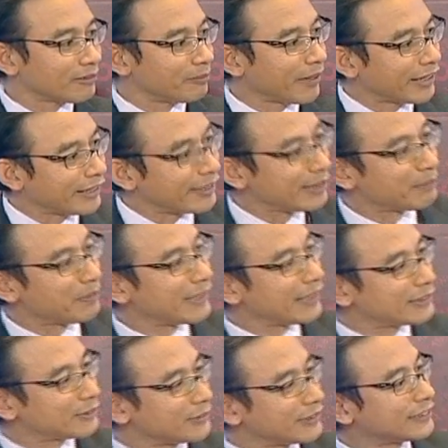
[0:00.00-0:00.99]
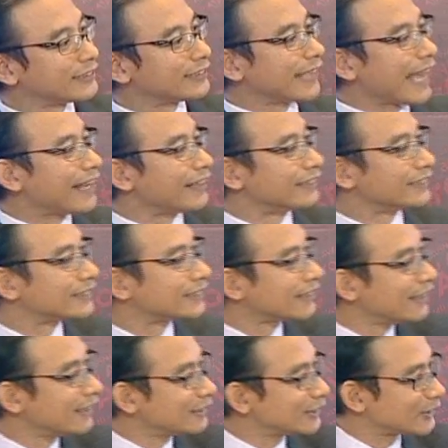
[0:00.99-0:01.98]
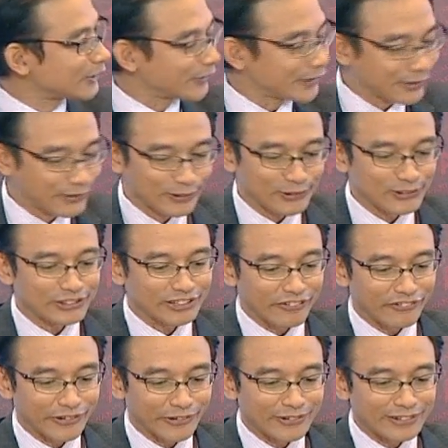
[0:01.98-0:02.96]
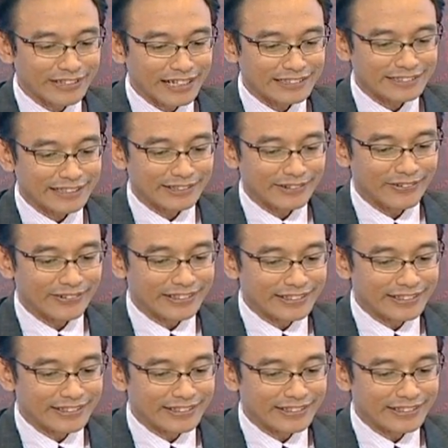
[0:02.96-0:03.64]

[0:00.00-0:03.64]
But he plays with his hands. So we go to Safirul, last and not